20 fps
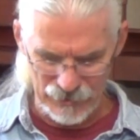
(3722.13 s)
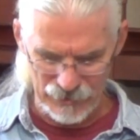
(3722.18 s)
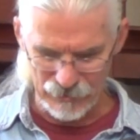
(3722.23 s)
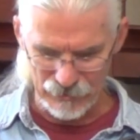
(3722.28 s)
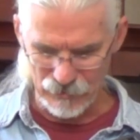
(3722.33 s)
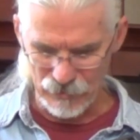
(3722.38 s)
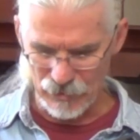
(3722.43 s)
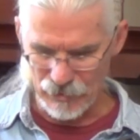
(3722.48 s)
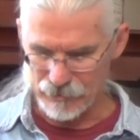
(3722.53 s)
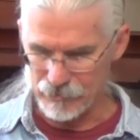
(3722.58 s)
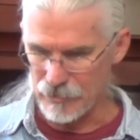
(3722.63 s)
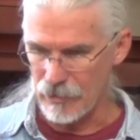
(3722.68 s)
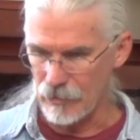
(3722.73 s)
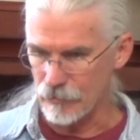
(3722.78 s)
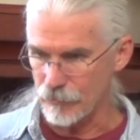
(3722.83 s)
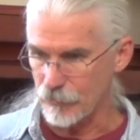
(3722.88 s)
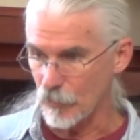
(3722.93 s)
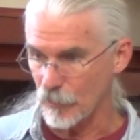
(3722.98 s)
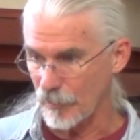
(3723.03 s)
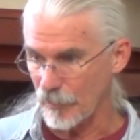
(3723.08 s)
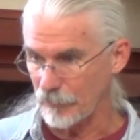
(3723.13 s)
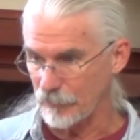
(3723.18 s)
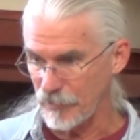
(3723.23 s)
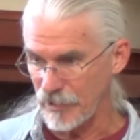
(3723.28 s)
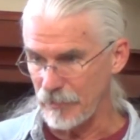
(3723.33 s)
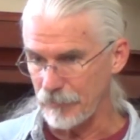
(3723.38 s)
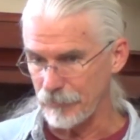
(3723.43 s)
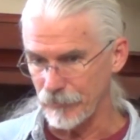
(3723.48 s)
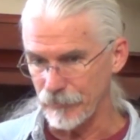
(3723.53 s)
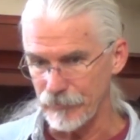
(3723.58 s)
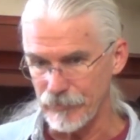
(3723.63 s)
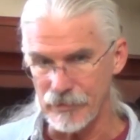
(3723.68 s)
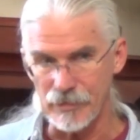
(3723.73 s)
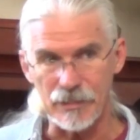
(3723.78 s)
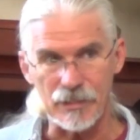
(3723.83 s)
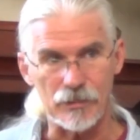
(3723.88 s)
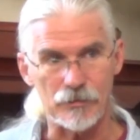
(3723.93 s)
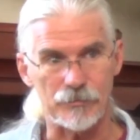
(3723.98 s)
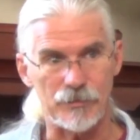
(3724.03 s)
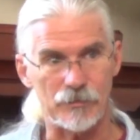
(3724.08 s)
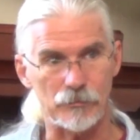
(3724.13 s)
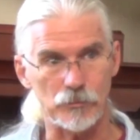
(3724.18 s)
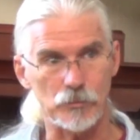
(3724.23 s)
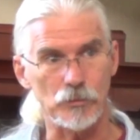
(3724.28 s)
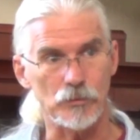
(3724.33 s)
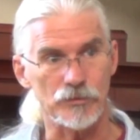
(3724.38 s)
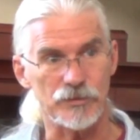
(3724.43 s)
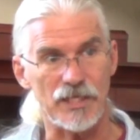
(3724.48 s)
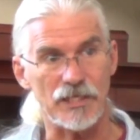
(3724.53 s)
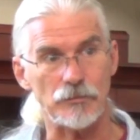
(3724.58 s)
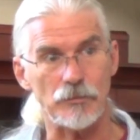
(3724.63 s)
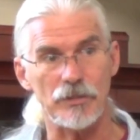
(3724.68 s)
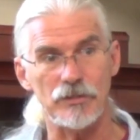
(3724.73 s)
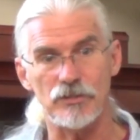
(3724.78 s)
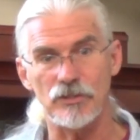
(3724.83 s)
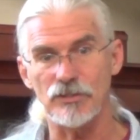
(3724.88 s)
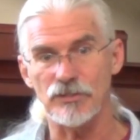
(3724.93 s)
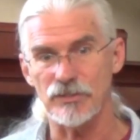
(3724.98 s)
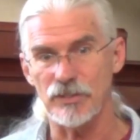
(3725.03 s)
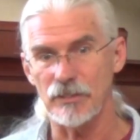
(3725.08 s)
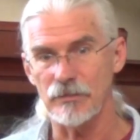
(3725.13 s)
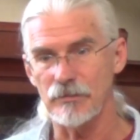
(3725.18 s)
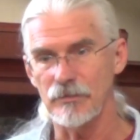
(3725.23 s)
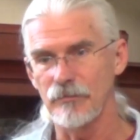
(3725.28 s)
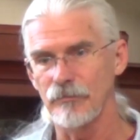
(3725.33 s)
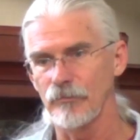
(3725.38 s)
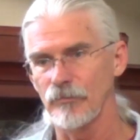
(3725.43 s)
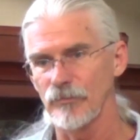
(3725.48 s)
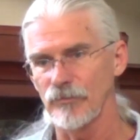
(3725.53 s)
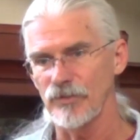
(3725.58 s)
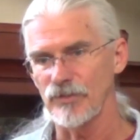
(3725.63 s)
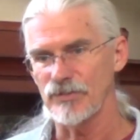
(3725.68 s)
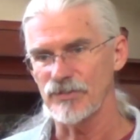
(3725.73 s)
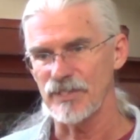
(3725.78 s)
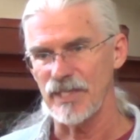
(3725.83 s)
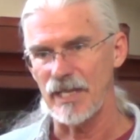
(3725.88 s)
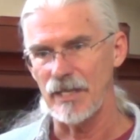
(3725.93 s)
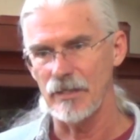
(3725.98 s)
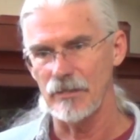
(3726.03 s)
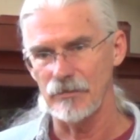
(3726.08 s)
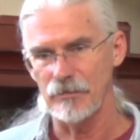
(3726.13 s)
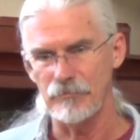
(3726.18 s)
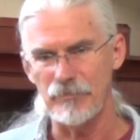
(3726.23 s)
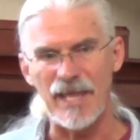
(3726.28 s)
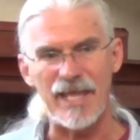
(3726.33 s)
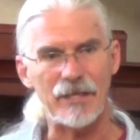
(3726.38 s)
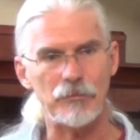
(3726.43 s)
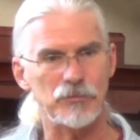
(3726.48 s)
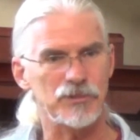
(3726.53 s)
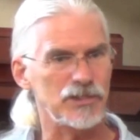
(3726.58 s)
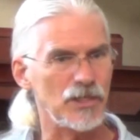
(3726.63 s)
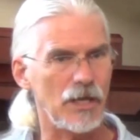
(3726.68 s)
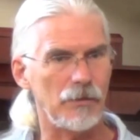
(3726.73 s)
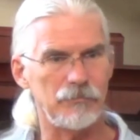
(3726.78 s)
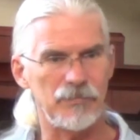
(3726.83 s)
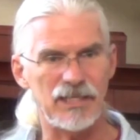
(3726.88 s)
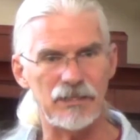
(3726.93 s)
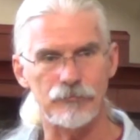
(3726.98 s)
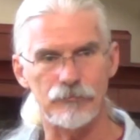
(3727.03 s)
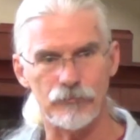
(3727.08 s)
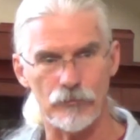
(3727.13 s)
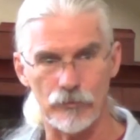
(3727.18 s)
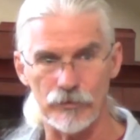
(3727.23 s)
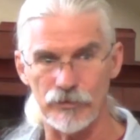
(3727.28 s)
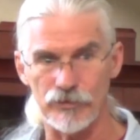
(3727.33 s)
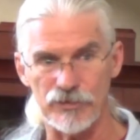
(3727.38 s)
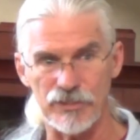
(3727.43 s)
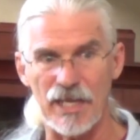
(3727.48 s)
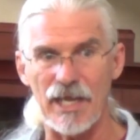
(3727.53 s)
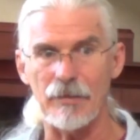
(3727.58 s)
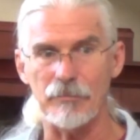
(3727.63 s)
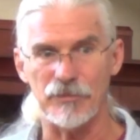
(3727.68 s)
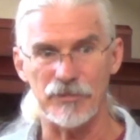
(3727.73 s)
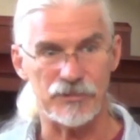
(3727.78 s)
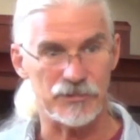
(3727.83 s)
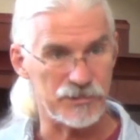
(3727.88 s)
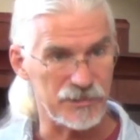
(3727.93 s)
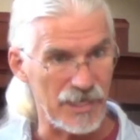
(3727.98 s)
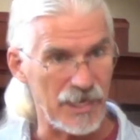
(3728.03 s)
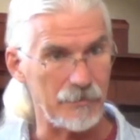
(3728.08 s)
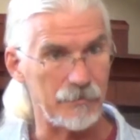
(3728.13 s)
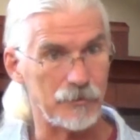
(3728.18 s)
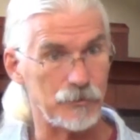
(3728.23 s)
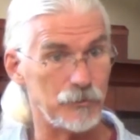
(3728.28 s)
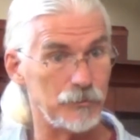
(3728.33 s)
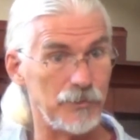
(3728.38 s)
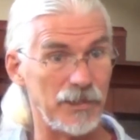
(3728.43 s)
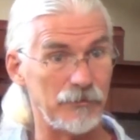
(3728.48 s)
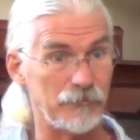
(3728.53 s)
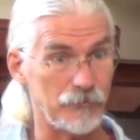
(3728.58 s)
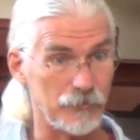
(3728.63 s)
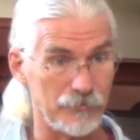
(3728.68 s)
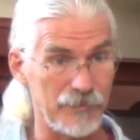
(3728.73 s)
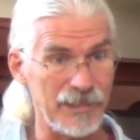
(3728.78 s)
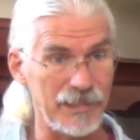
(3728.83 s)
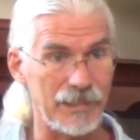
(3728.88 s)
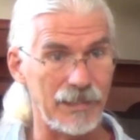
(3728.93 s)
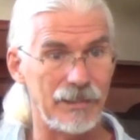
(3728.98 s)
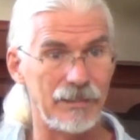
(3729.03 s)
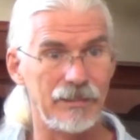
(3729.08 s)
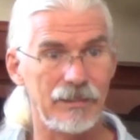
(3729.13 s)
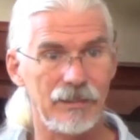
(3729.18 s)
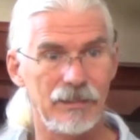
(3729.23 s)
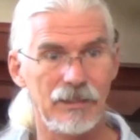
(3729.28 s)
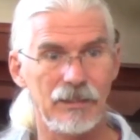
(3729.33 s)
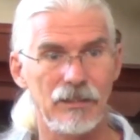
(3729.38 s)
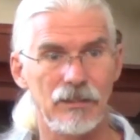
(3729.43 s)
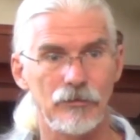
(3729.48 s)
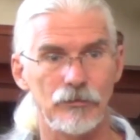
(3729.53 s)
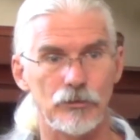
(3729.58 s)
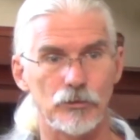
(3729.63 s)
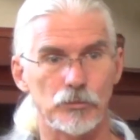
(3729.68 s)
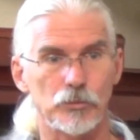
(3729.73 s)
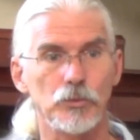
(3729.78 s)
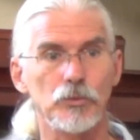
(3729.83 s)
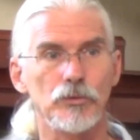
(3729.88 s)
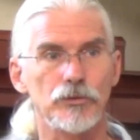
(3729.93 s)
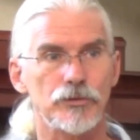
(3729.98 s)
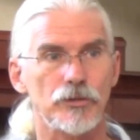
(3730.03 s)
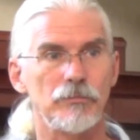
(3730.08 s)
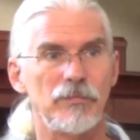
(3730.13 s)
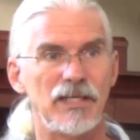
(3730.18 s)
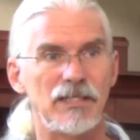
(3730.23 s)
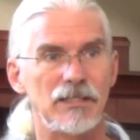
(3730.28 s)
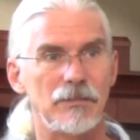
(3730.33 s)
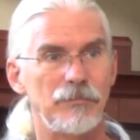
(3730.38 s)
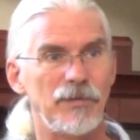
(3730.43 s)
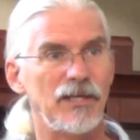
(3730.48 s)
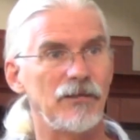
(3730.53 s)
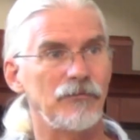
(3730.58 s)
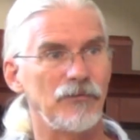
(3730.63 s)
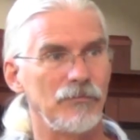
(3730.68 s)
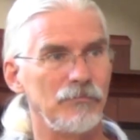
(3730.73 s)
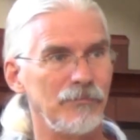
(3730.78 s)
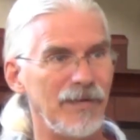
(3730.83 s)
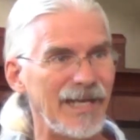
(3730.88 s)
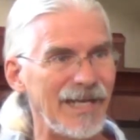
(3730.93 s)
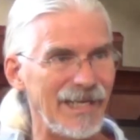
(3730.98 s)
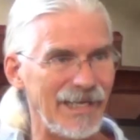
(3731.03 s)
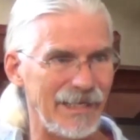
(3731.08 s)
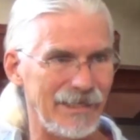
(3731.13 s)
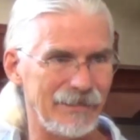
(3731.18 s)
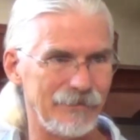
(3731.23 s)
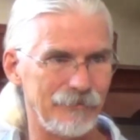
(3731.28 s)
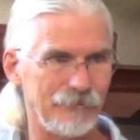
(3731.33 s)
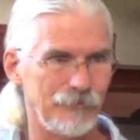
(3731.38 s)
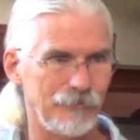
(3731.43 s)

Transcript: And God cares more about people than he cares about rules. That's why Jesus said the man was not made for the Sabbath, the Sabbath was made for man. The rules are made to benefit man.